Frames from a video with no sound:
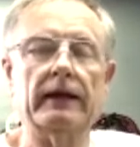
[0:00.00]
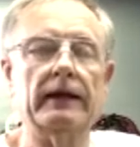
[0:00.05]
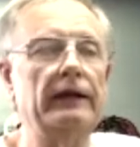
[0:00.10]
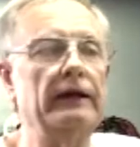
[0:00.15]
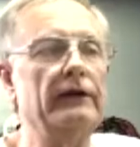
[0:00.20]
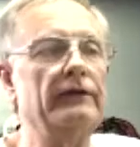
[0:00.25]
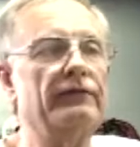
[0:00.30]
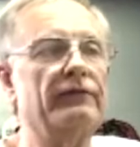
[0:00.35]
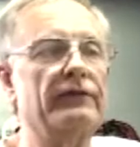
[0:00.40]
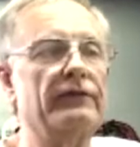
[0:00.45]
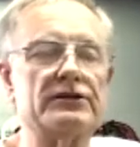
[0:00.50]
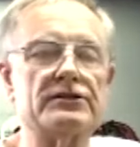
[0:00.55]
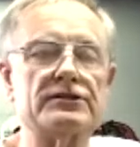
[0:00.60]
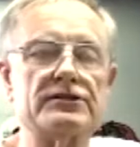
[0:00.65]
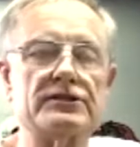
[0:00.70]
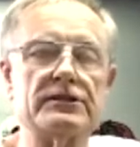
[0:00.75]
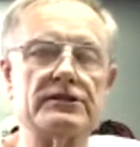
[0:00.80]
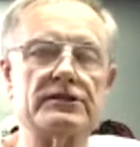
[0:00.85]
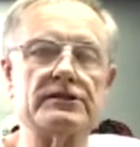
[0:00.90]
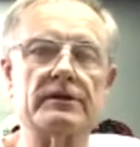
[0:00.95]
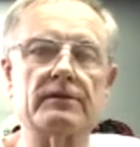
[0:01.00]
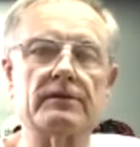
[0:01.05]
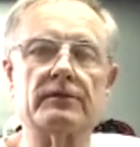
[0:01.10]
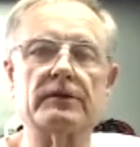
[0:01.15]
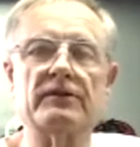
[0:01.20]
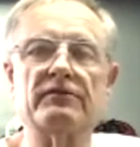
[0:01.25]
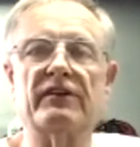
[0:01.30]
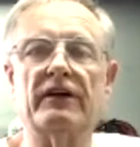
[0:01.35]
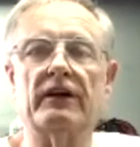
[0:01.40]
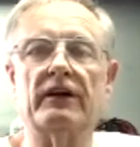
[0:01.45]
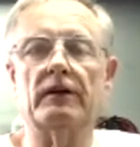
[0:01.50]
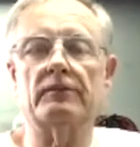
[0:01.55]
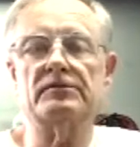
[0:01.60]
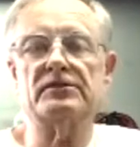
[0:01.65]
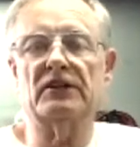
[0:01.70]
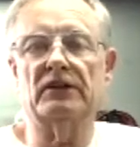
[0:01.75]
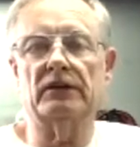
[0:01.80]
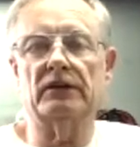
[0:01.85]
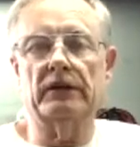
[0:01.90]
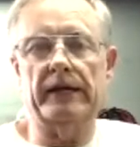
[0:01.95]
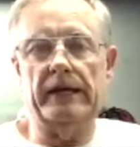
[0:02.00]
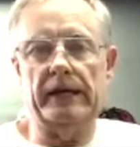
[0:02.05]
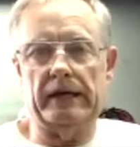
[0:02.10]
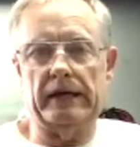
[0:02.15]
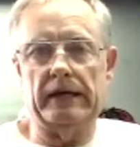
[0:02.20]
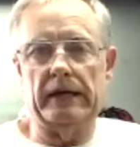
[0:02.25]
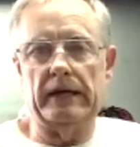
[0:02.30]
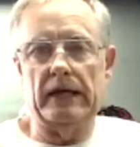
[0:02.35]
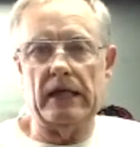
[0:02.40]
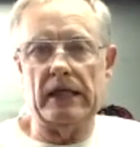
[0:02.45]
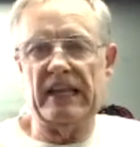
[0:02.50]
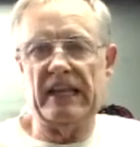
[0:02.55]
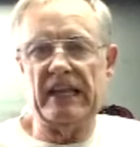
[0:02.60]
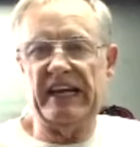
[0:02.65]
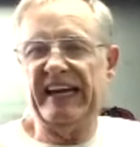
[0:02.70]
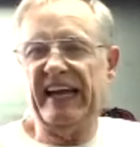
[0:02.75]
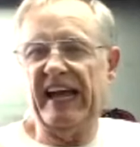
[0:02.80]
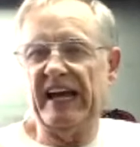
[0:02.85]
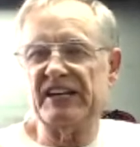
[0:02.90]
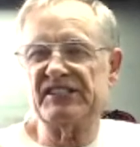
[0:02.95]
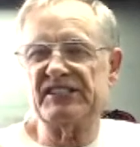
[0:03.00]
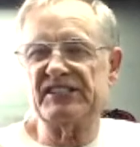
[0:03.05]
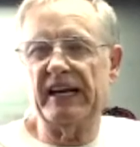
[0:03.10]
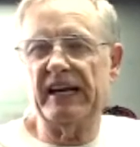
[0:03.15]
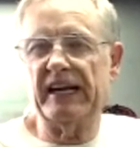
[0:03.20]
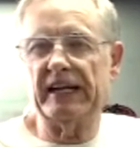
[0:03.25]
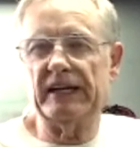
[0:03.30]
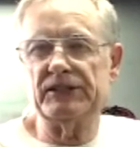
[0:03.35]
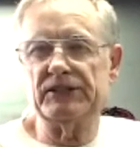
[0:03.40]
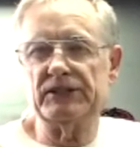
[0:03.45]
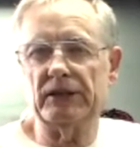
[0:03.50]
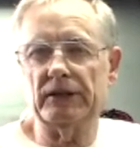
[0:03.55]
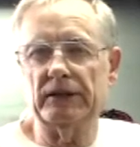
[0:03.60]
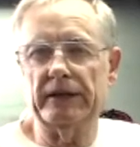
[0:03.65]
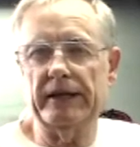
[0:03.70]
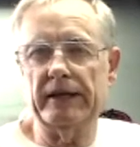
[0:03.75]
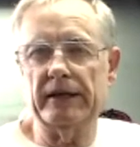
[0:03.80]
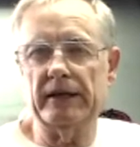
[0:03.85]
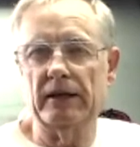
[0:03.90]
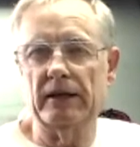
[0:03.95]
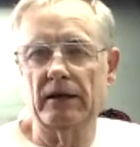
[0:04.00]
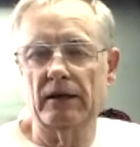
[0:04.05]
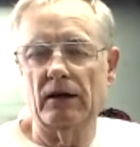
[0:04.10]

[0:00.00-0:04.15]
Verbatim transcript: if the system develops a leak, the gas tank gets a leak,